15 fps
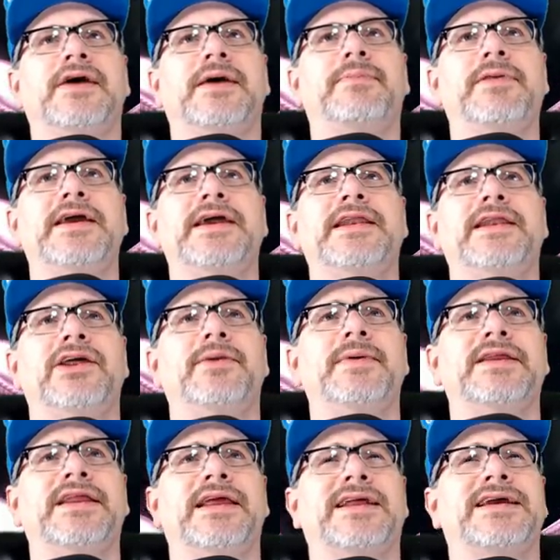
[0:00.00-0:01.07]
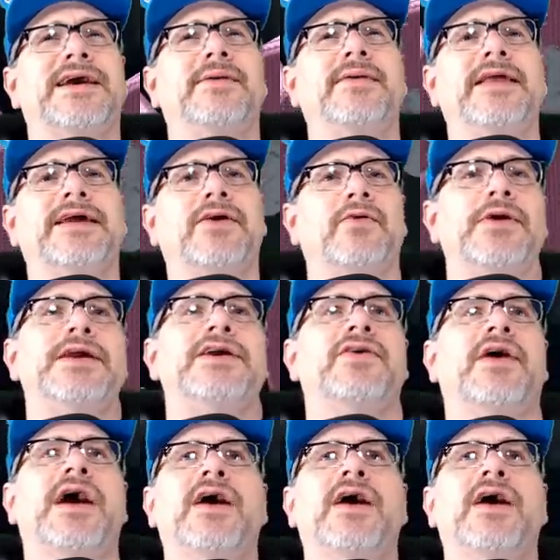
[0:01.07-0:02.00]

I played a little bit like like a week ago.